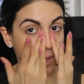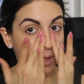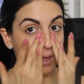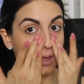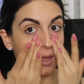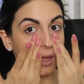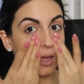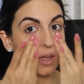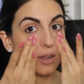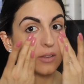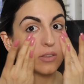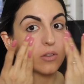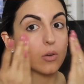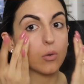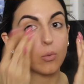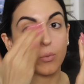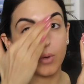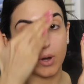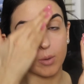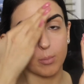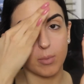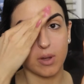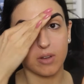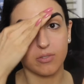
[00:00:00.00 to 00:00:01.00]
and
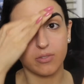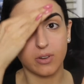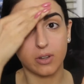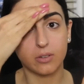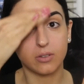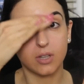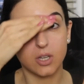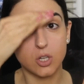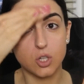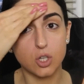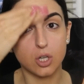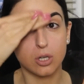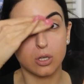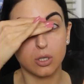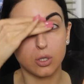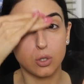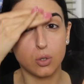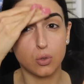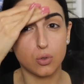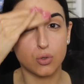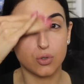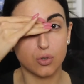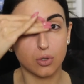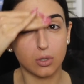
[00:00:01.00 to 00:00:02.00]
where my foundation
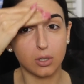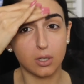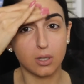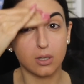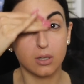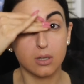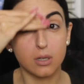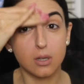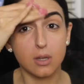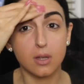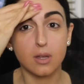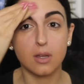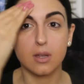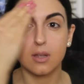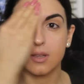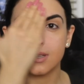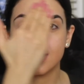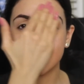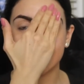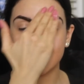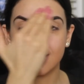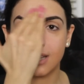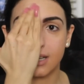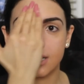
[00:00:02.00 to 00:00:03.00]
usually
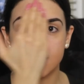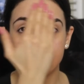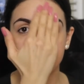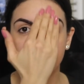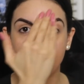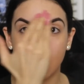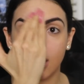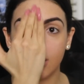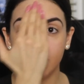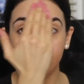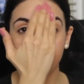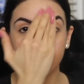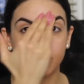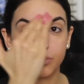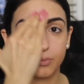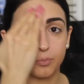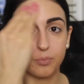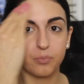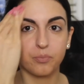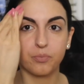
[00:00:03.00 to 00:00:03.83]
slides off.